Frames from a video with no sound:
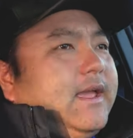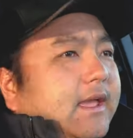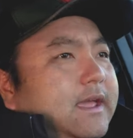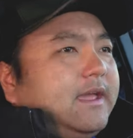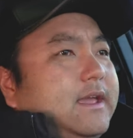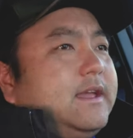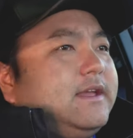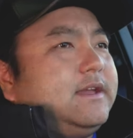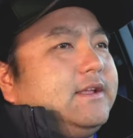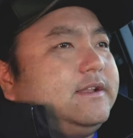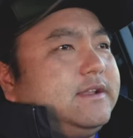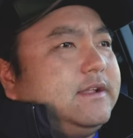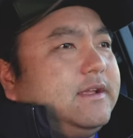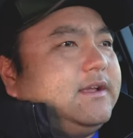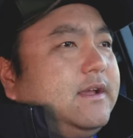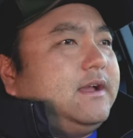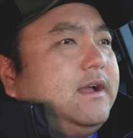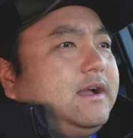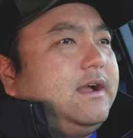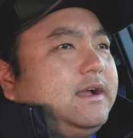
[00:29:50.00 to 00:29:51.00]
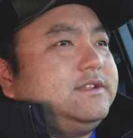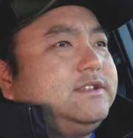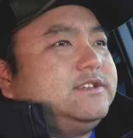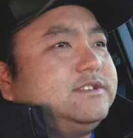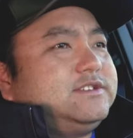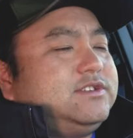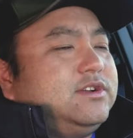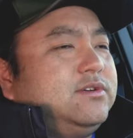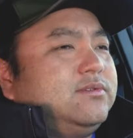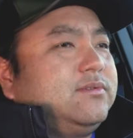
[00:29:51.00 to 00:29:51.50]
and I
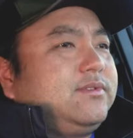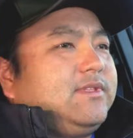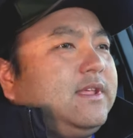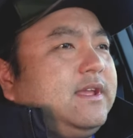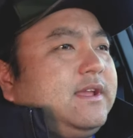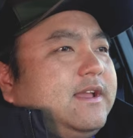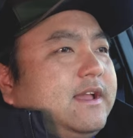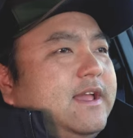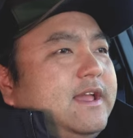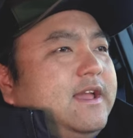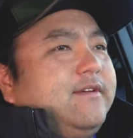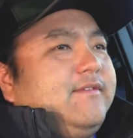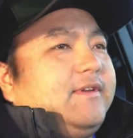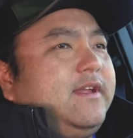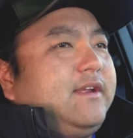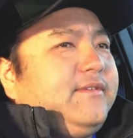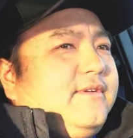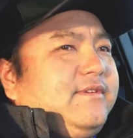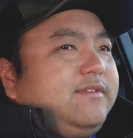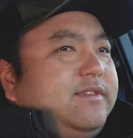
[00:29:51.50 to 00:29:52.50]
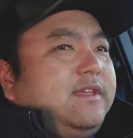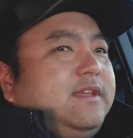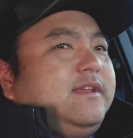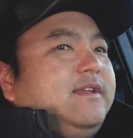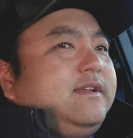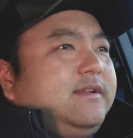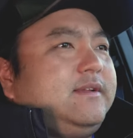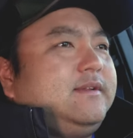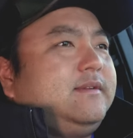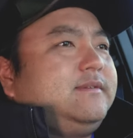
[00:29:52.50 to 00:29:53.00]
just don't think I have
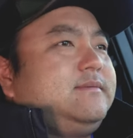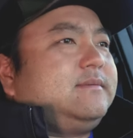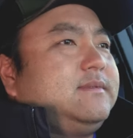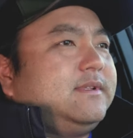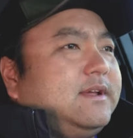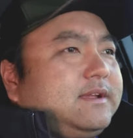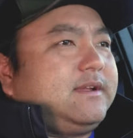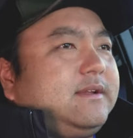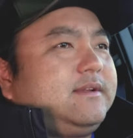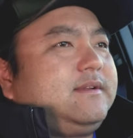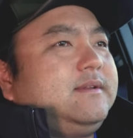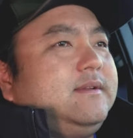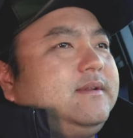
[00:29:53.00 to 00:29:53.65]
everything, like,